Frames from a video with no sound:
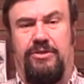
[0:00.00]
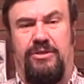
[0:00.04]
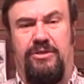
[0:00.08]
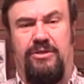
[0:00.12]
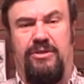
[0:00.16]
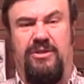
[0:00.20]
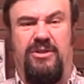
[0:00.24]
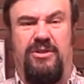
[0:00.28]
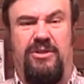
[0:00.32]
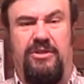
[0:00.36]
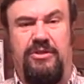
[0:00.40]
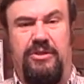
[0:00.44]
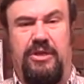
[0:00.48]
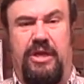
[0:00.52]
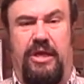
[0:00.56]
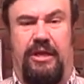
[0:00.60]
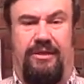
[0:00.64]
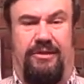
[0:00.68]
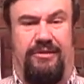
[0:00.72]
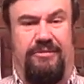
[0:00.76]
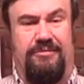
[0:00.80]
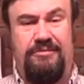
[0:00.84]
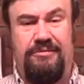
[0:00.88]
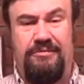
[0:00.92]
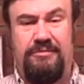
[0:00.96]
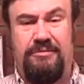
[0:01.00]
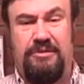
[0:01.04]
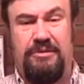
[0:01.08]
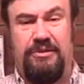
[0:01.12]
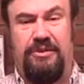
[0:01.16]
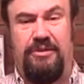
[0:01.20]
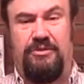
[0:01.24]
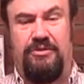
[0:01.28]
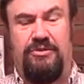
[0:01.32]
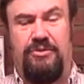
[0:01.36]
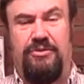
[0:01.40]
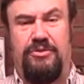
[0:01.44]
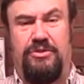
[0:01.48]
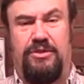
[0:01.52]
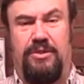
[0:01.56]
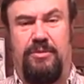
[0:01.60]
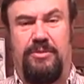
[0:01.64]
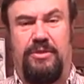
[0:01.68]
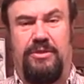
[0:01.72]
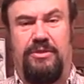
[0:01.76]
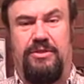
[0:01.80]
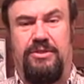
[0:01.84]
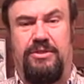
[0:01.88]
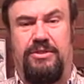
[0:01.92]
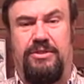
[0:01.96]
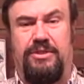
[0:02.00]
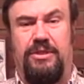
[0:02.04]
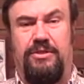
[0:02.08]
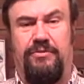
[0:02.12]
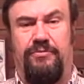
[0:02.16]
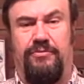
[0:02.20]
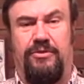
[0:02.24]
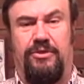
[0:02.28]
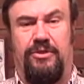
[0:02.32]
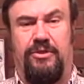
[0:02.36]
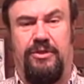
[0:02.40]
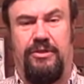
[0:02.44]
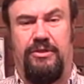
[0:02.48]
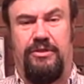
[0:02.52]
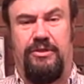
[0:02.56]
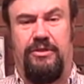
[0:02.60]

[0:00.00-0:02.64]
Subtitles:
You got to do something deceitful.